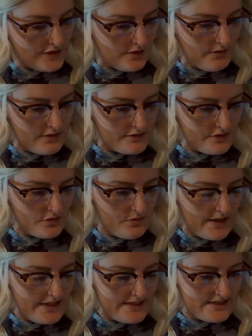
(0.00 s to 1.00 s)

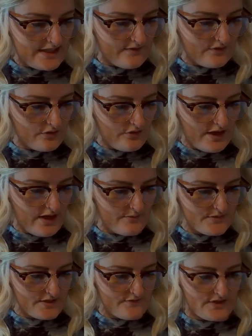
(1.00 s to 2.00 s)
227
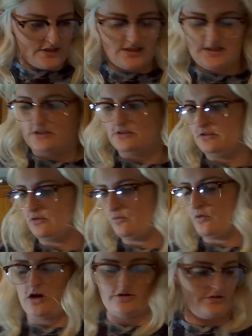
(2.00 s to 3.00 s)
grams of
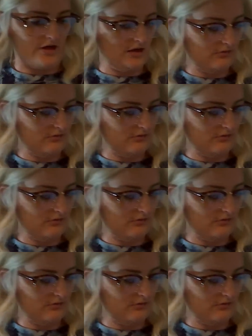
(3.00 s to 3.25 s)
distilled water.